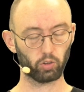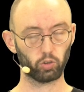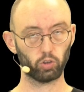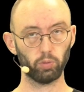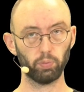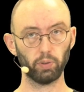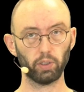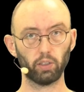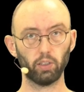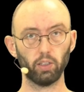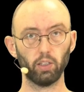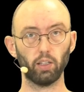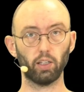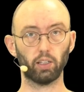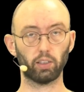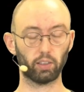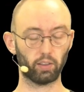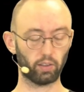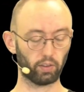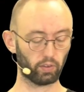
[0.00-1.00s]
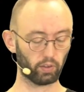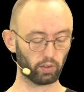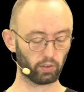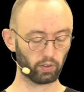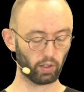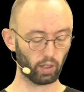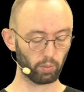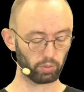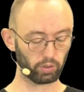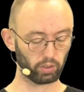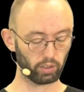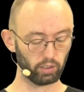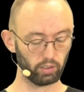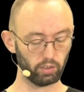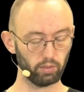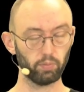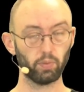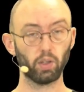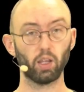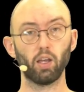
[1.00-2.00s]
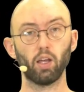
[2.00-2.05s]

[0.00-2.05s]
Typically, like in this example here,